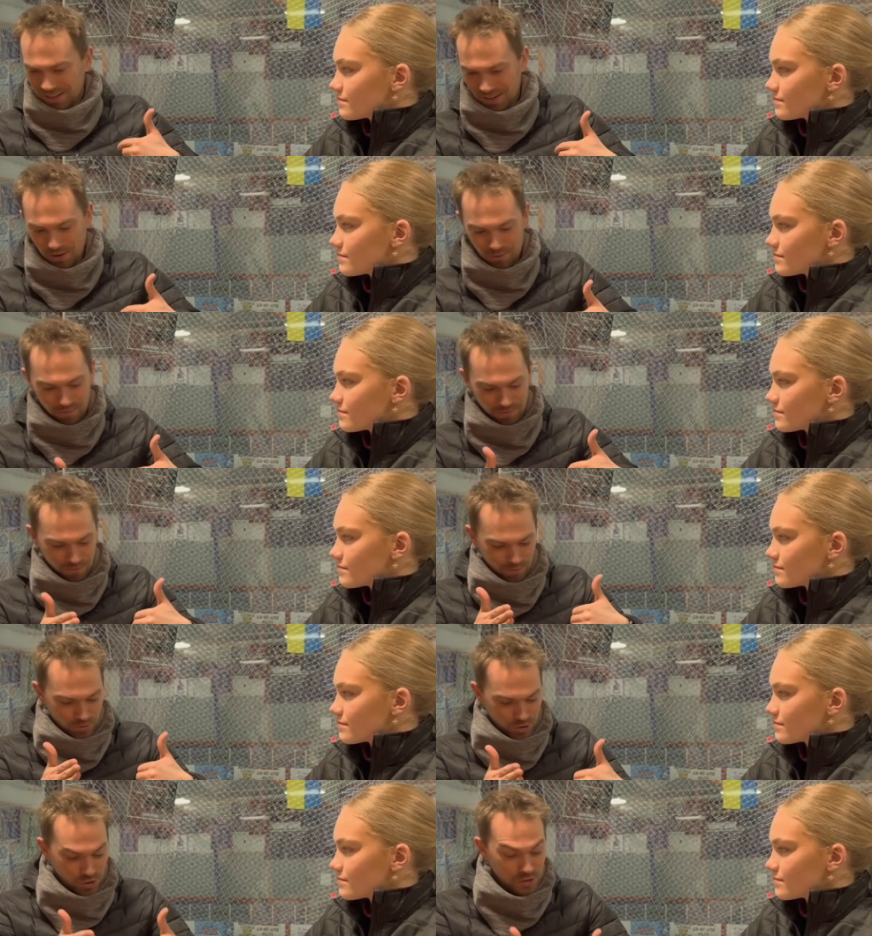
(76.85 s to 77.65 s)
Speaker 1: you know,
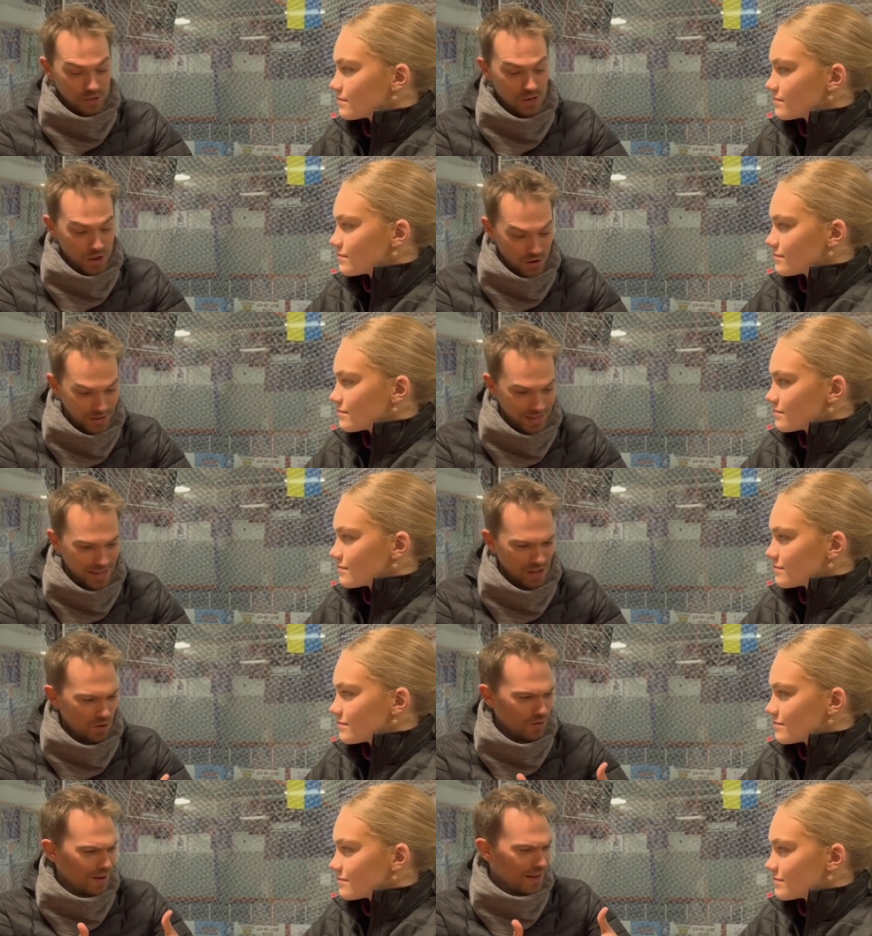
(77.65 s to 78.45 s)
just learning
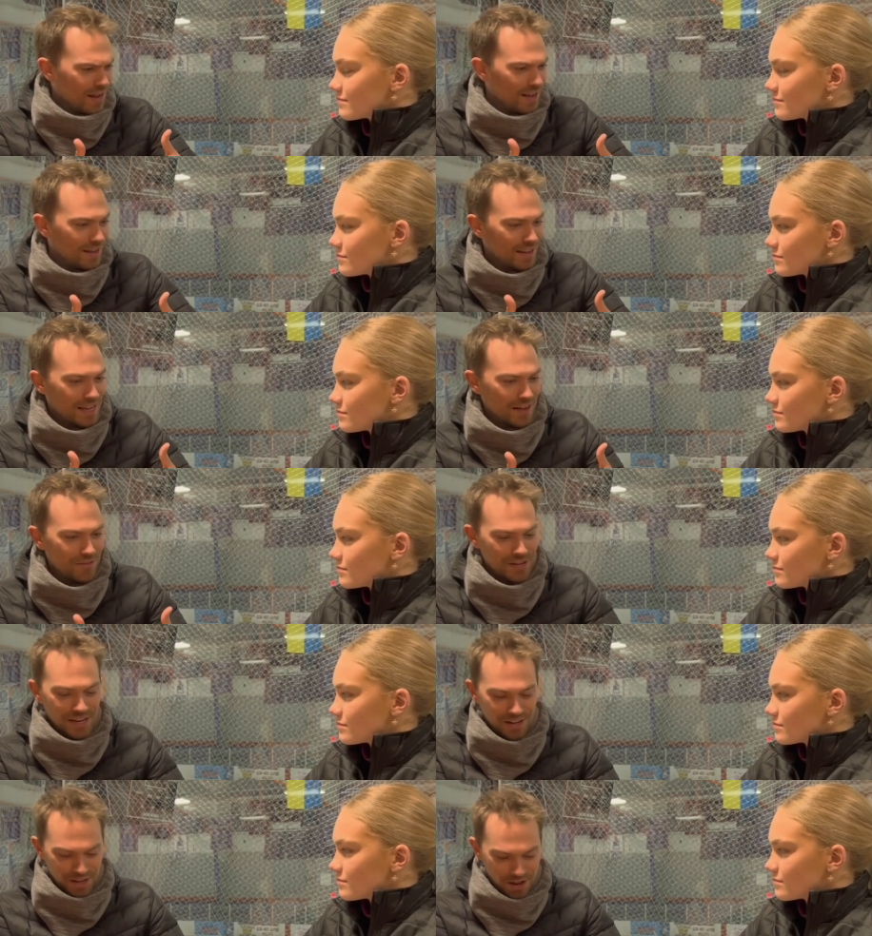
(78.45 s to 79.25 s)
it or
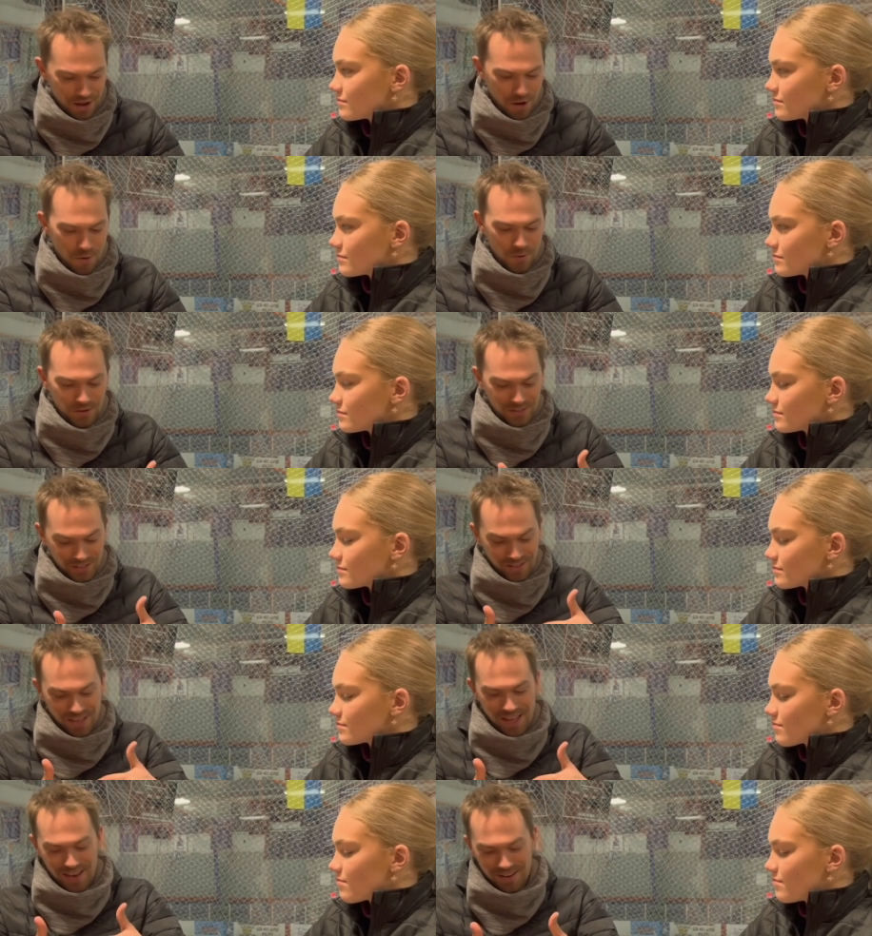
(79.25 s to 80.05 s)
giving it a go
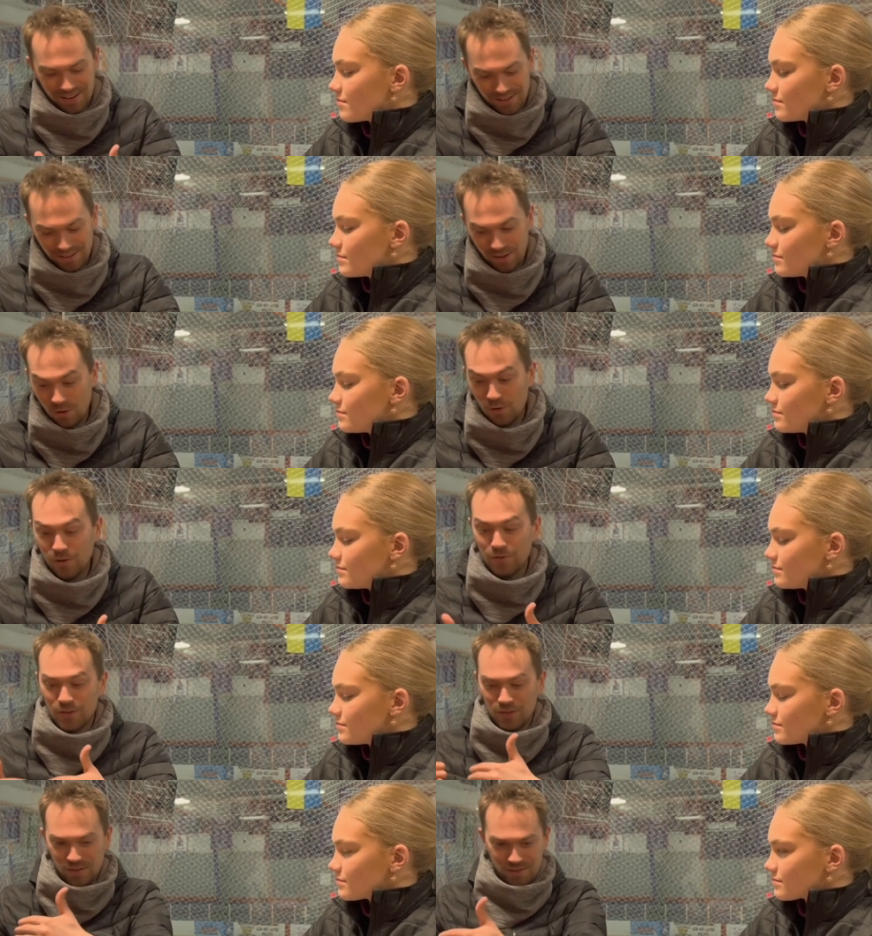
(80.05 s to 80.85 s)
to then all
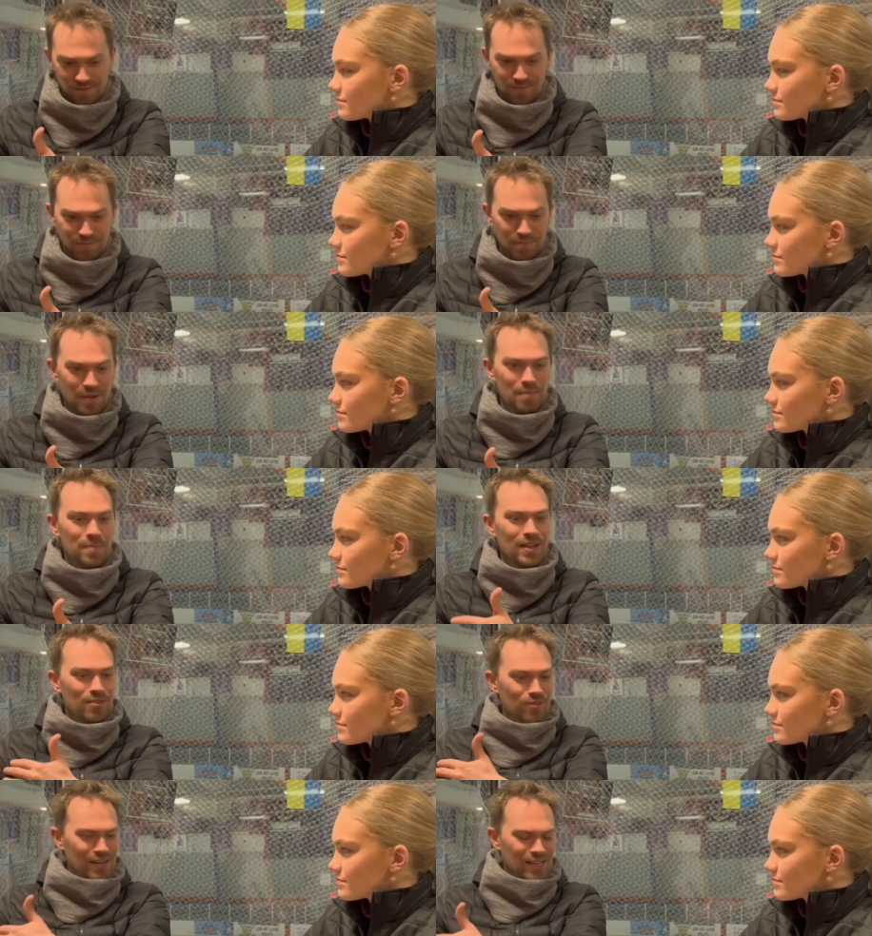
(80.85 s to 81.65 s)
of a sudden it
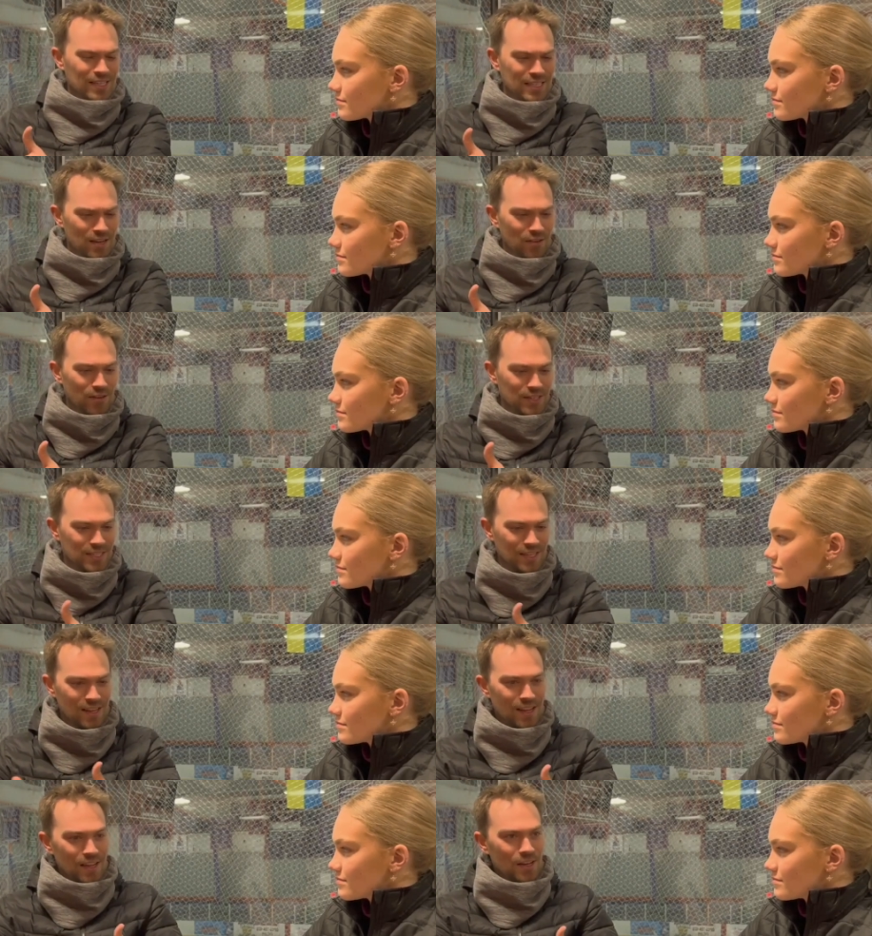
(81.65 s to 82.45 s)
being really
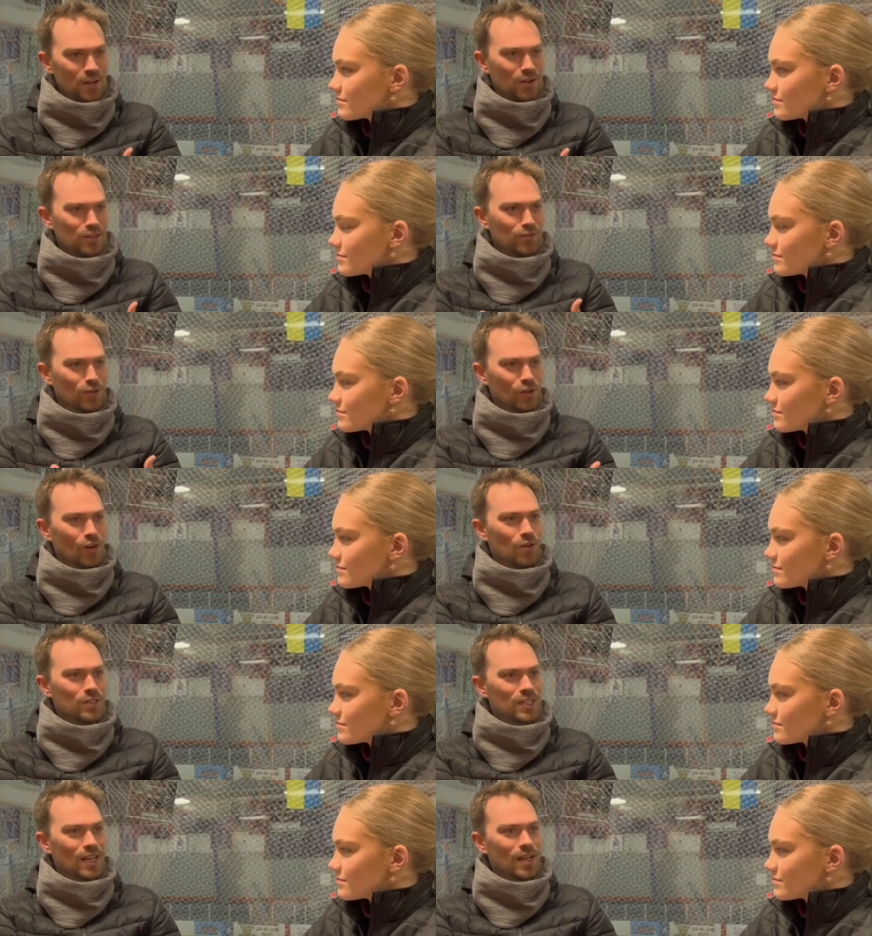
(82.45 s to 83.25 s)
serious, you know, because for a
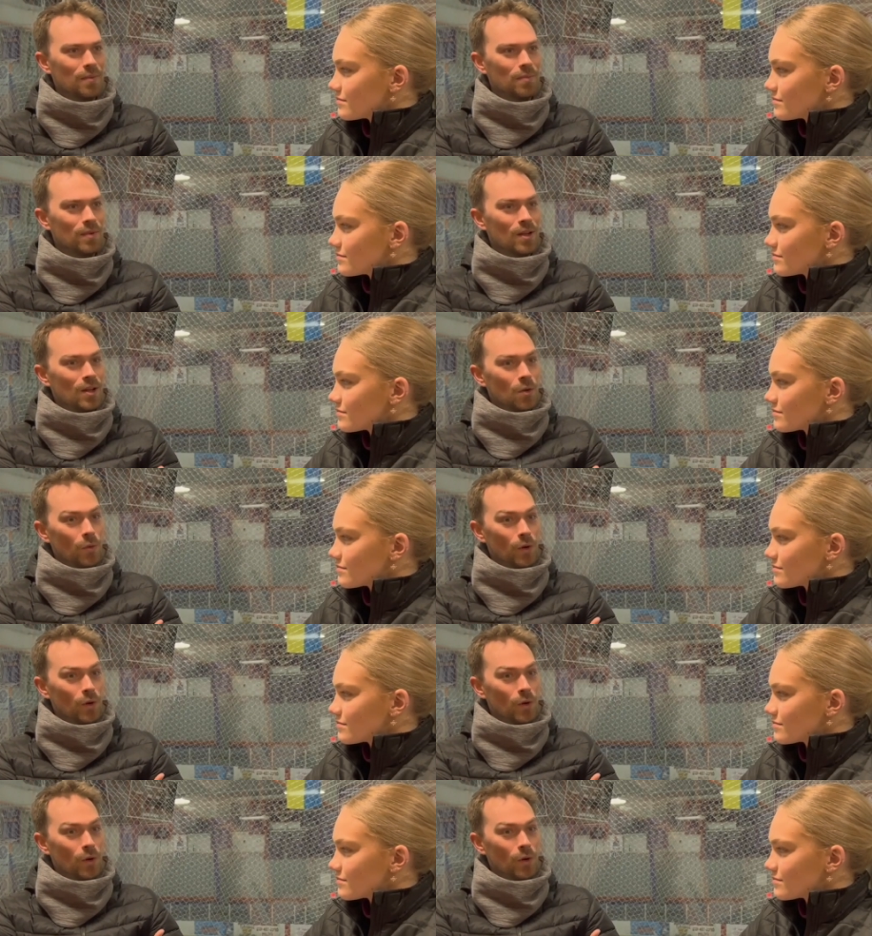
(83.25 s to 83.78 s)
long time